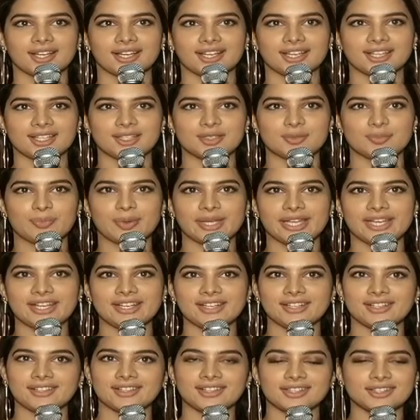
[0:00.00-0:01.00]
It's
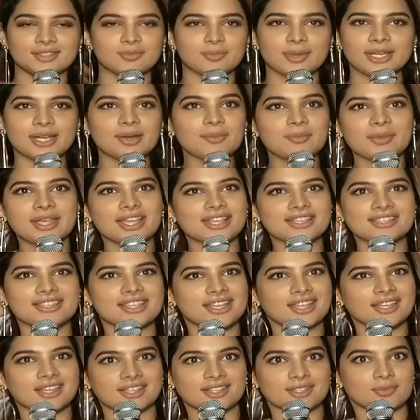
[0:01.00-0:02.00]
been
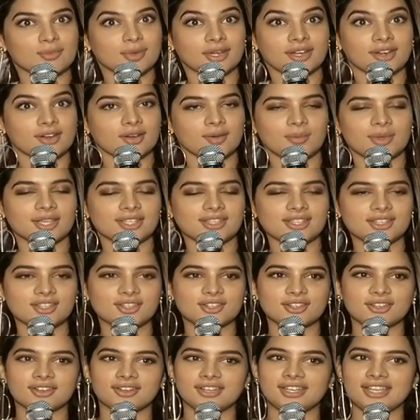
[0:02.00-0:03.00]
amazing. It's been an amazing
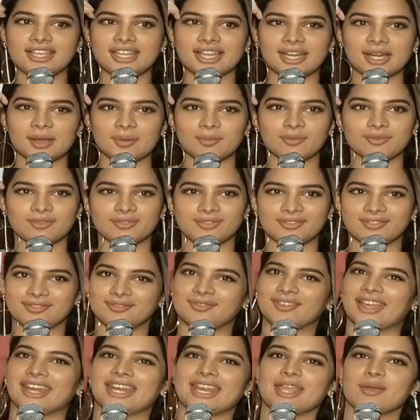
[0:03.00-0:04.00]
journey and I'm
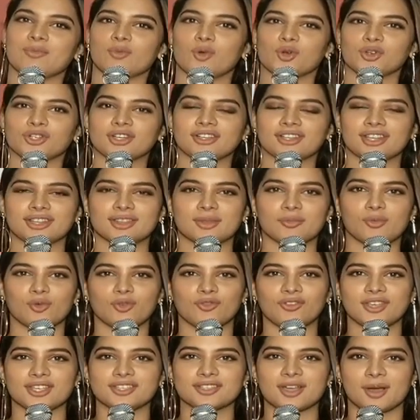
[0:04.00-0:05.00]
very emotional that the
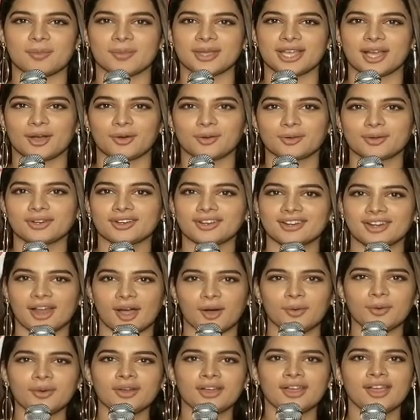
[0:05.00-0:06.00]
movie is coming out
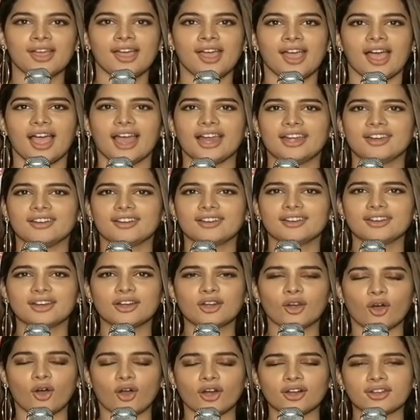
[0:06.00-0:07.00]
now. I learned a
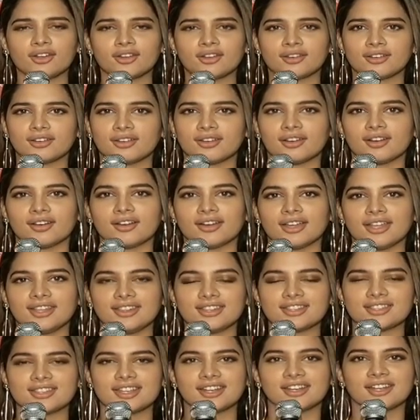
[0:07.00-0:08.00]
lot in
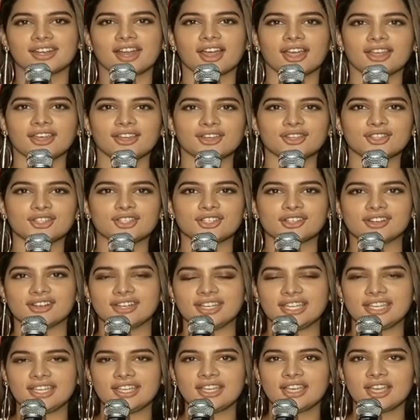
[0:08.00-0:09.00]
this entire
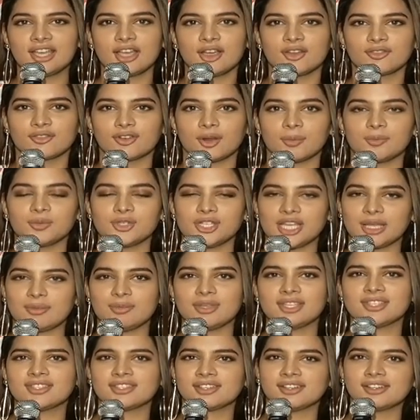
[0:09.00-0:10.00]
journey from
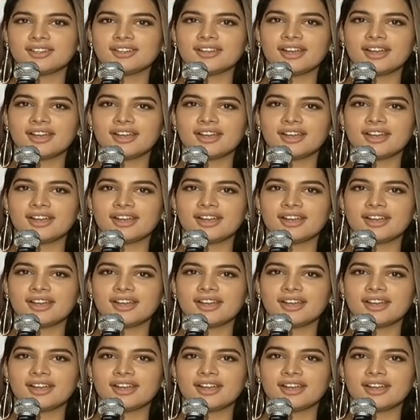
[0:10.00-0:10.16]
JB sir